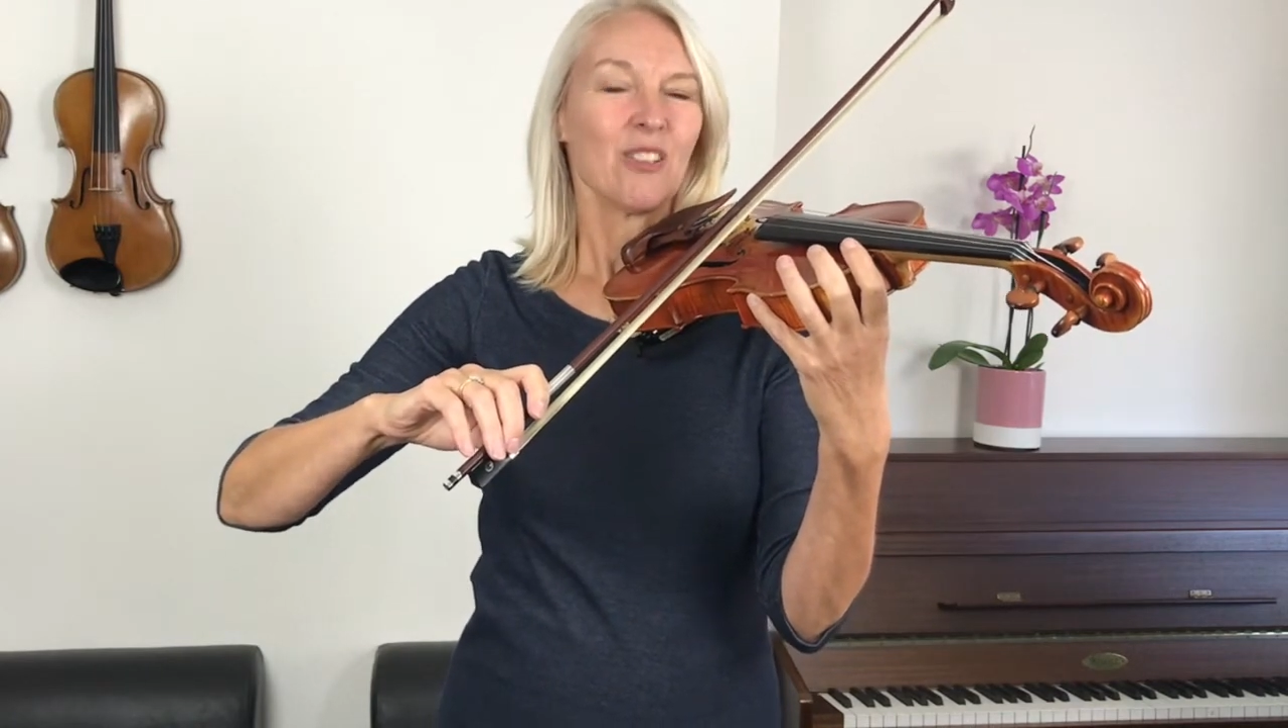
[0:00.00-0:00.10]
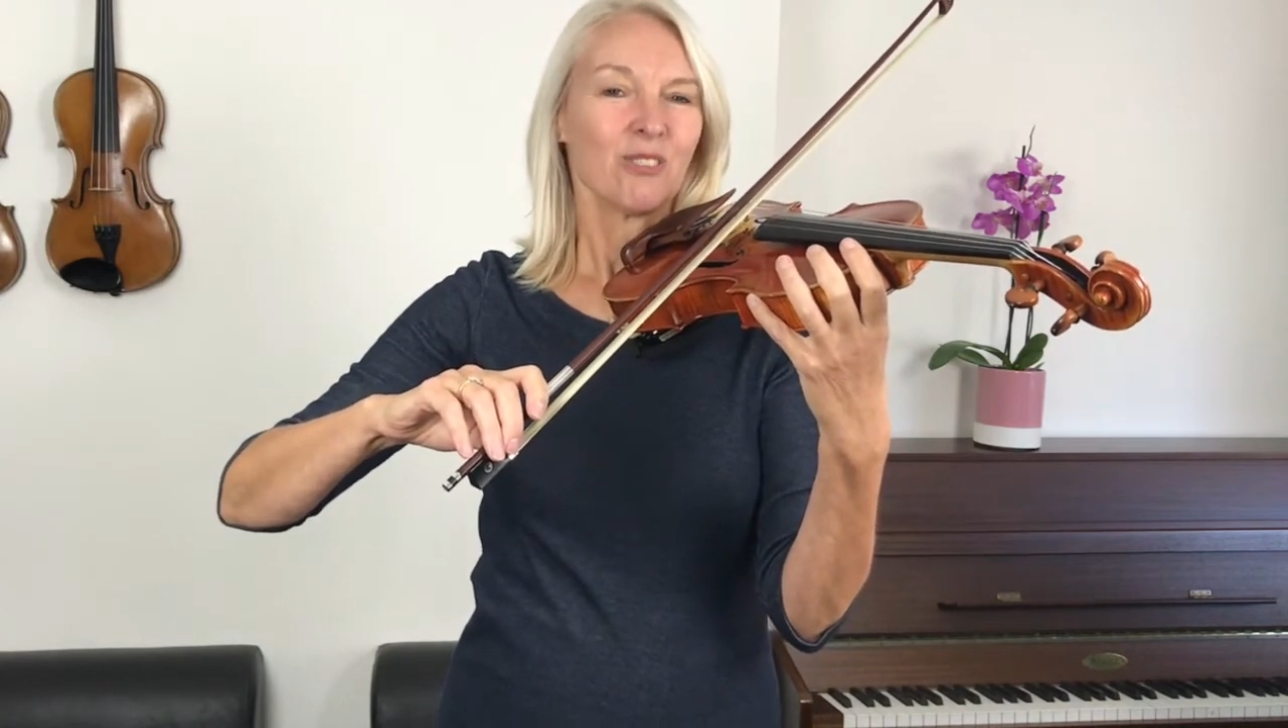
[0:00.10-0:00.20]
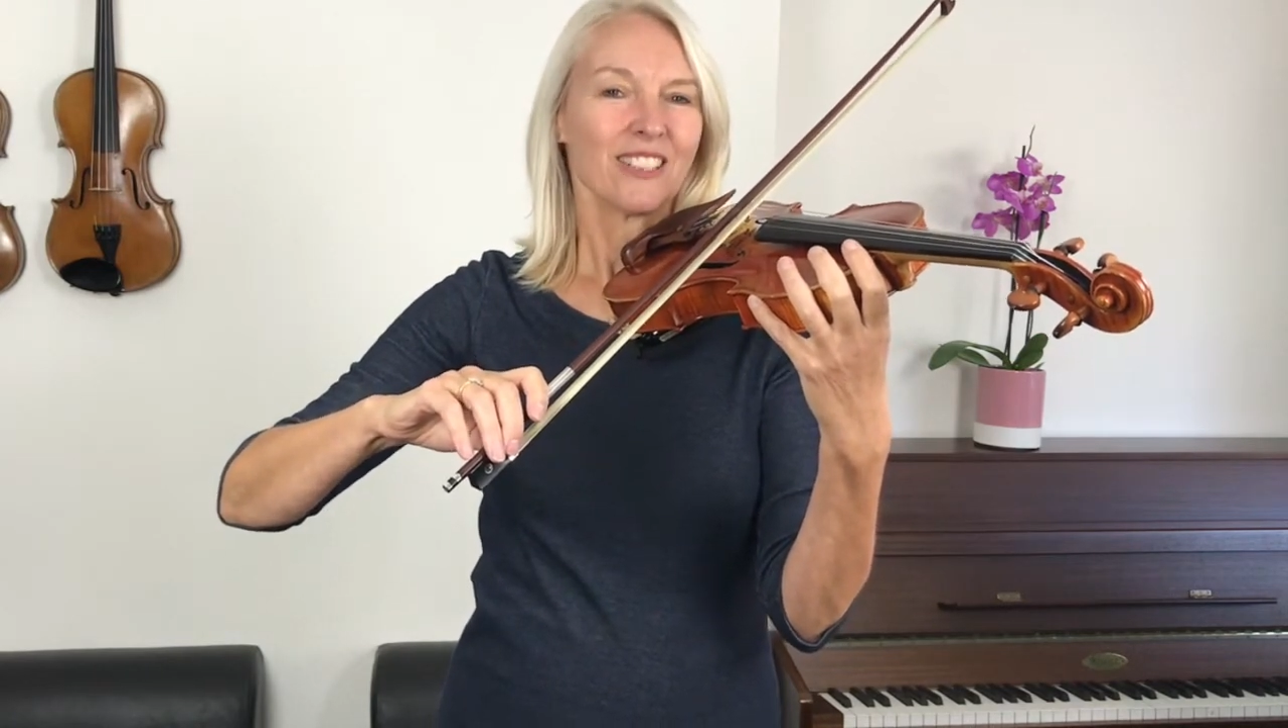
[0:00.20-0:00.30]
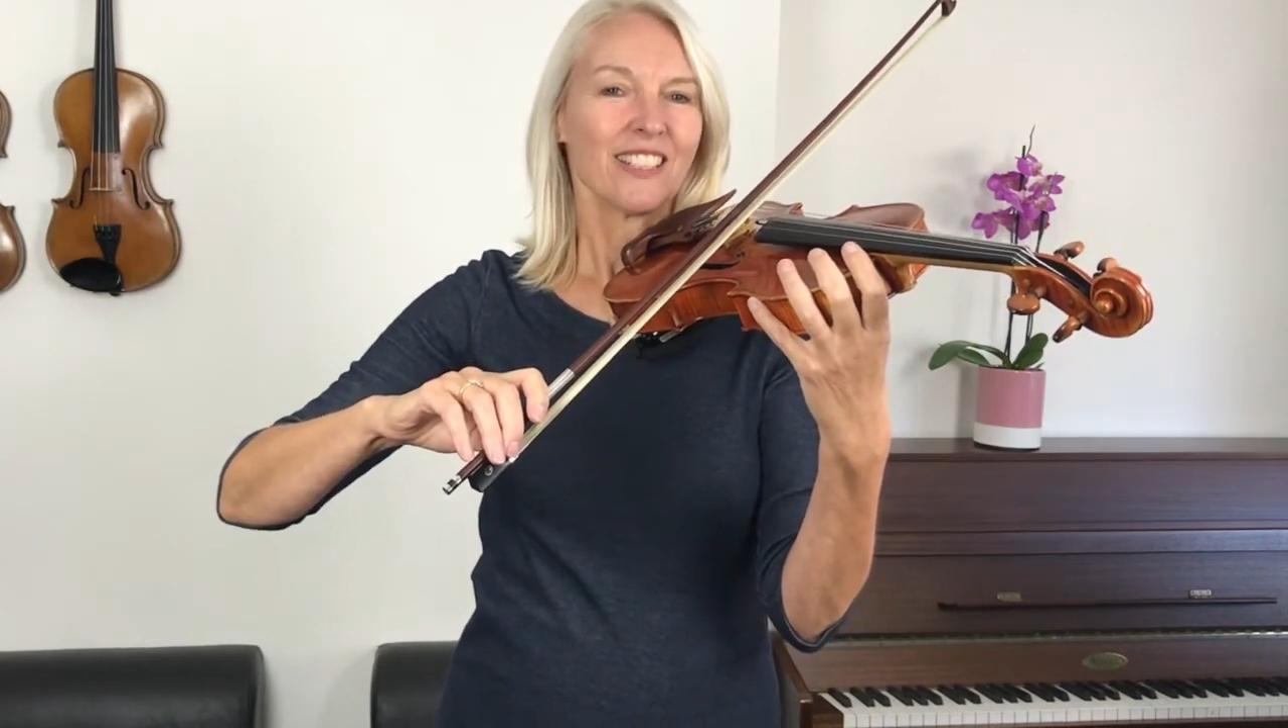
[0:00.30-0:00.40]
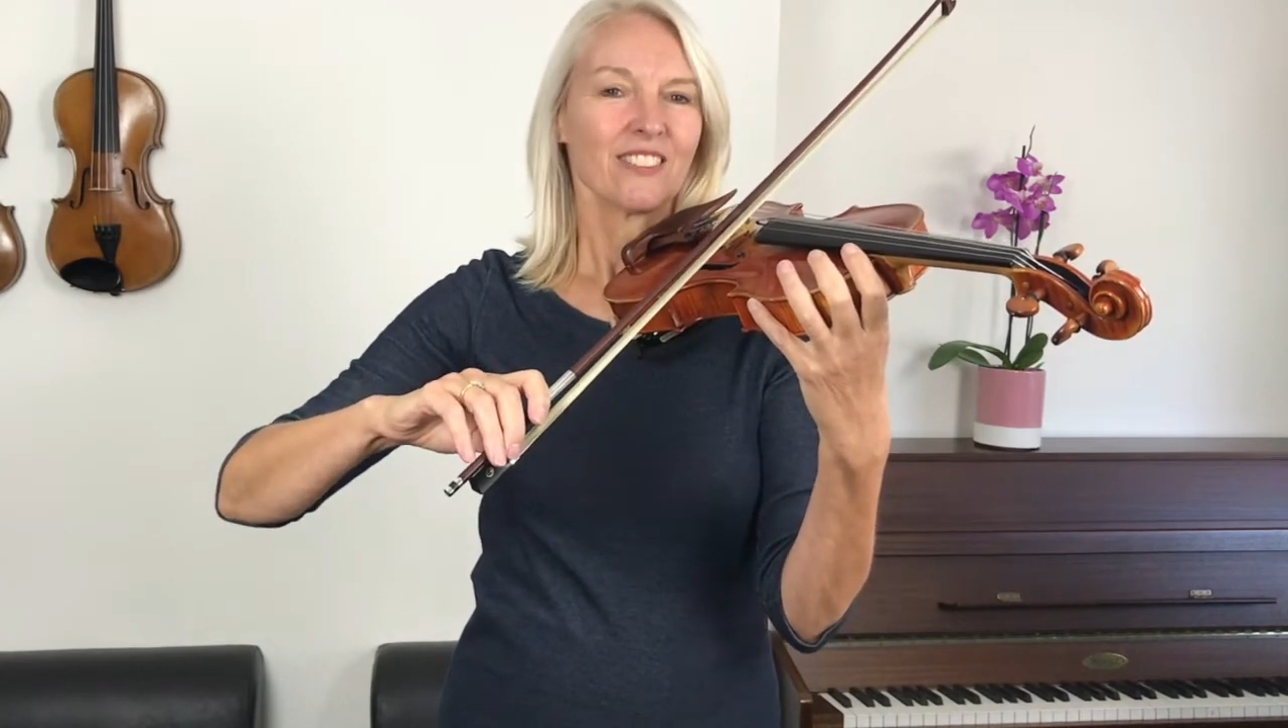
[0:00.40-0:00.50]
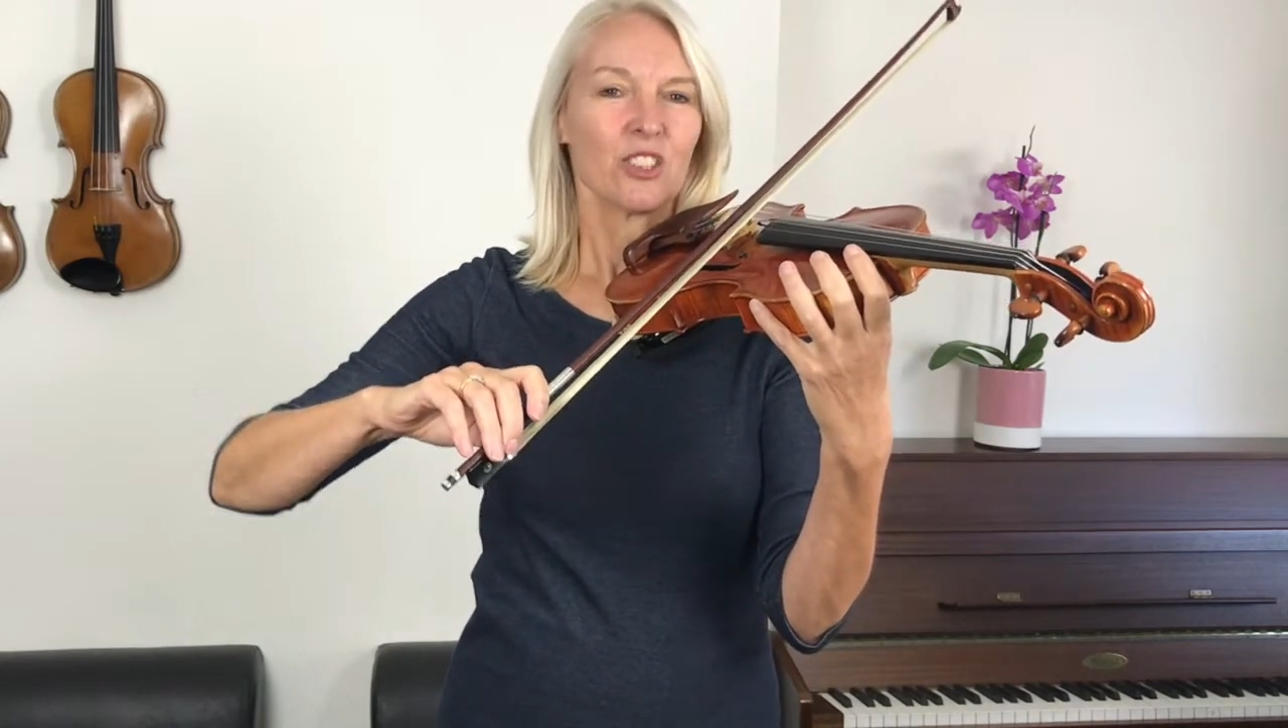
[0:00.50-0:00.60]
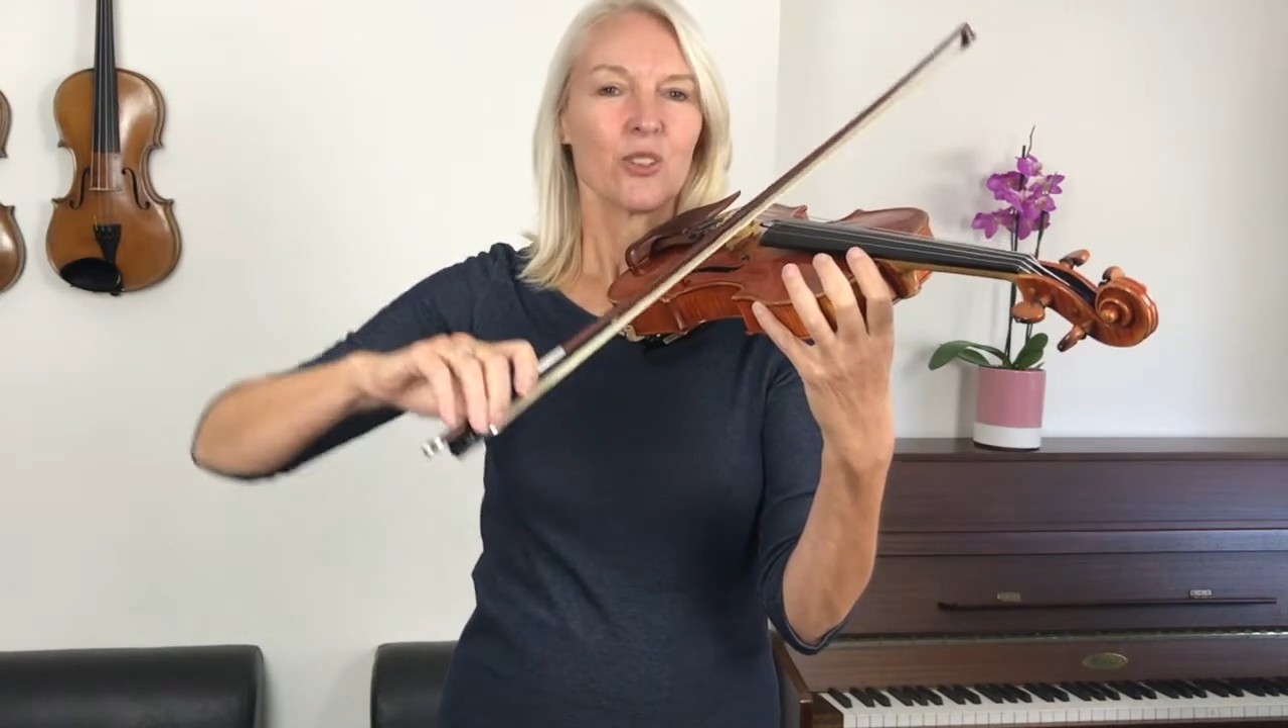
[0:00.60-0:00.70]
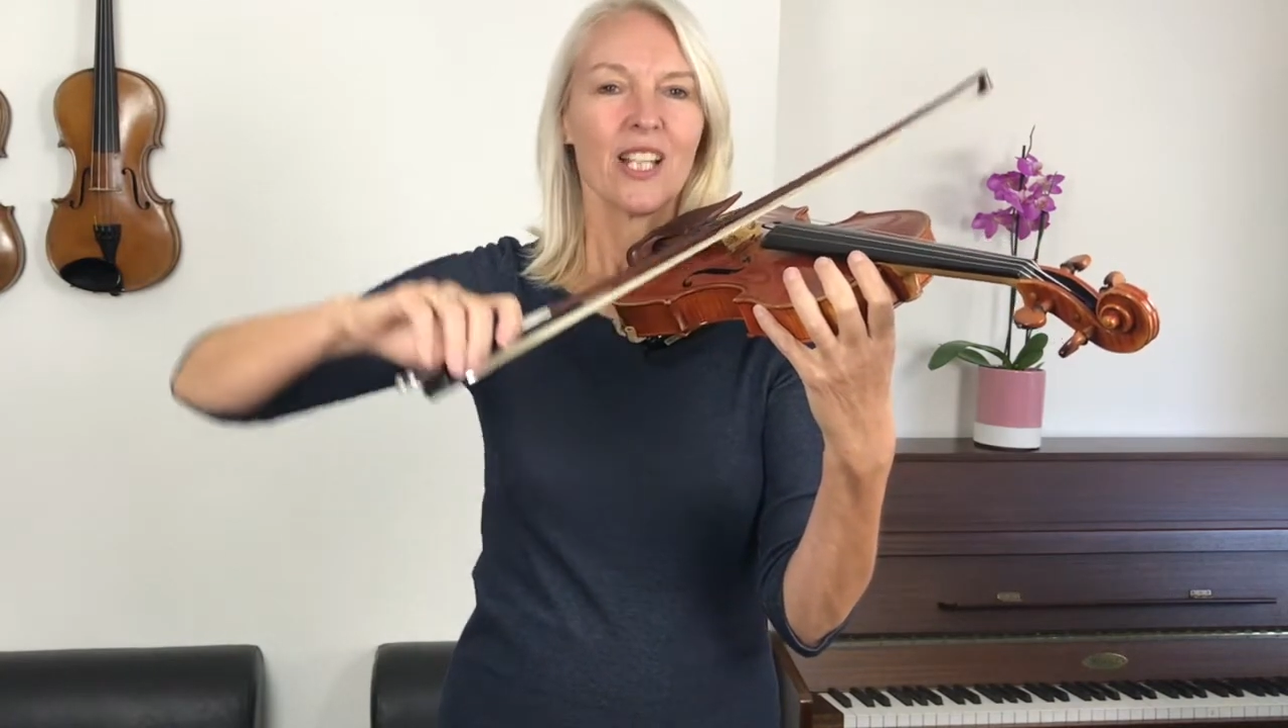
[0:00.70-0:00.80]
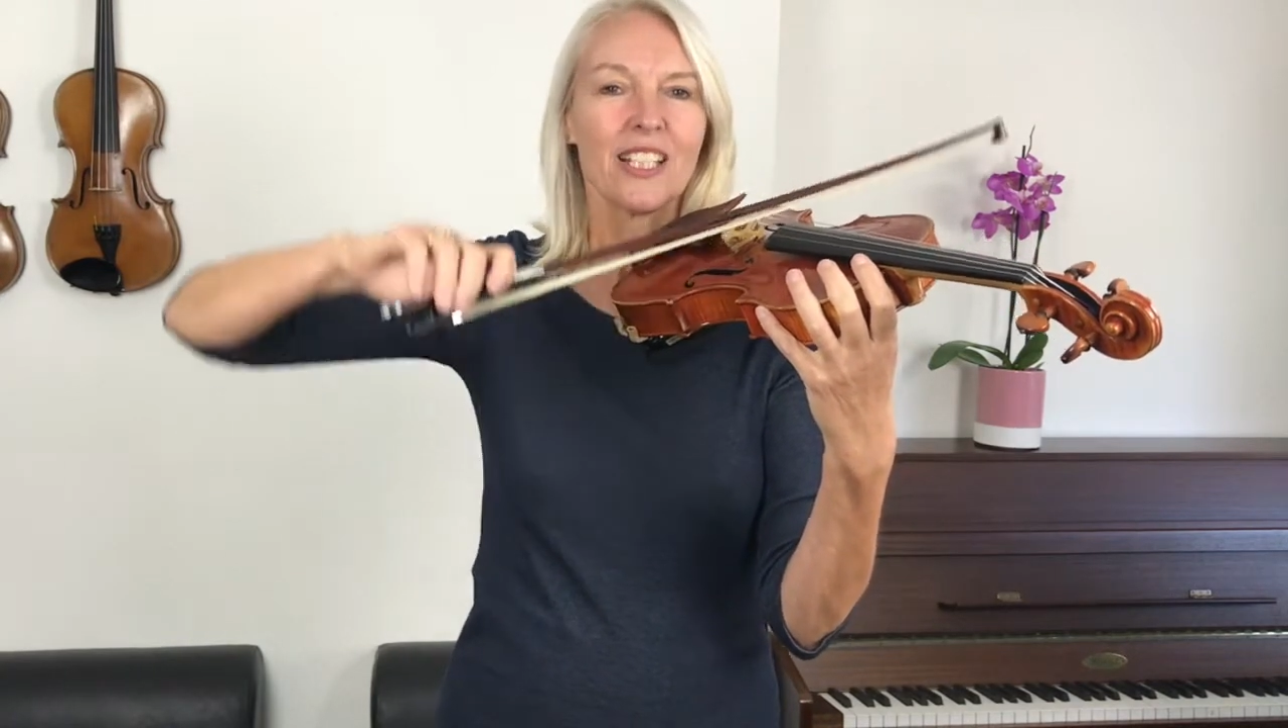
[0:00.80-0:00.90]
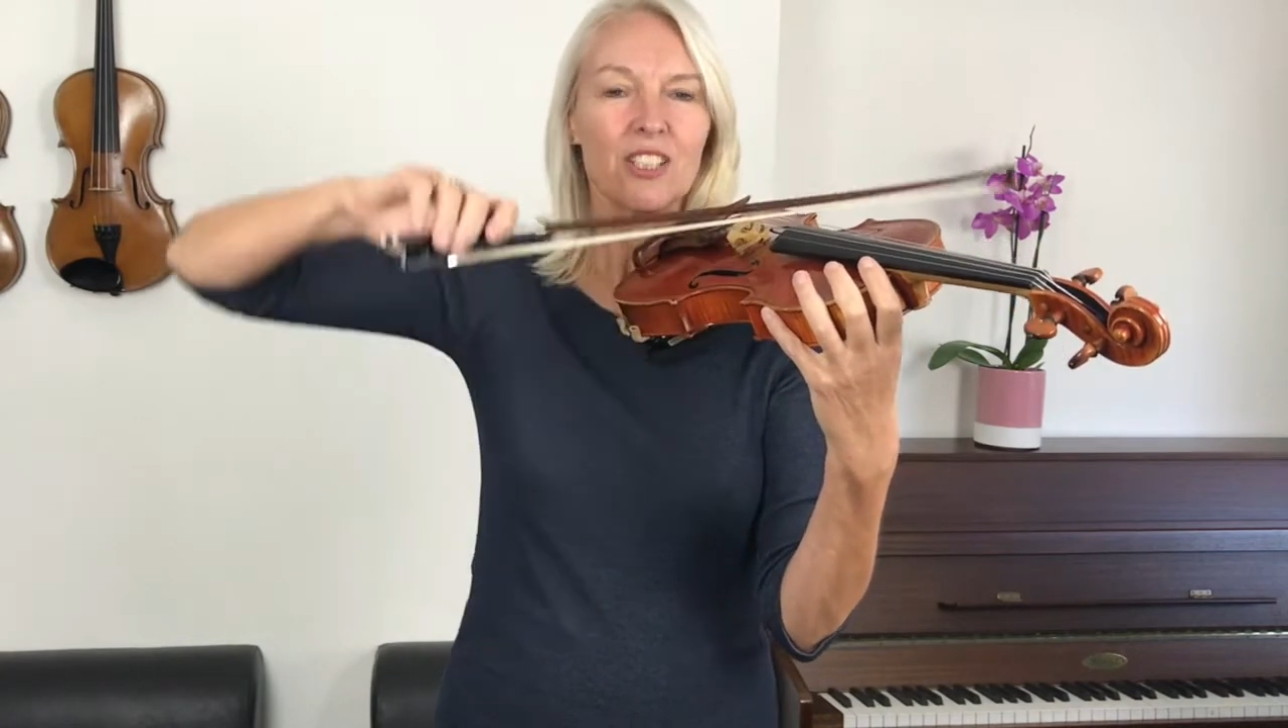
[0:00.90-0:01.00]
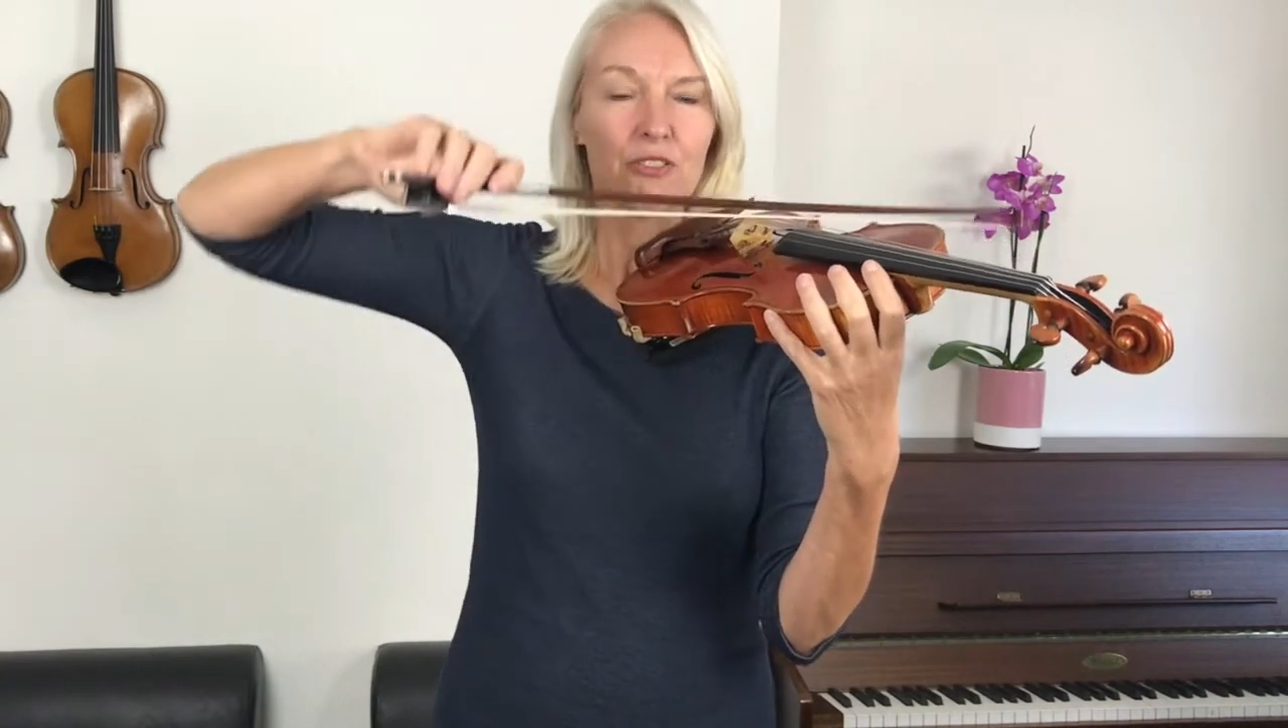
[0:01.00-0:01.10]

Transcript: Well done. So that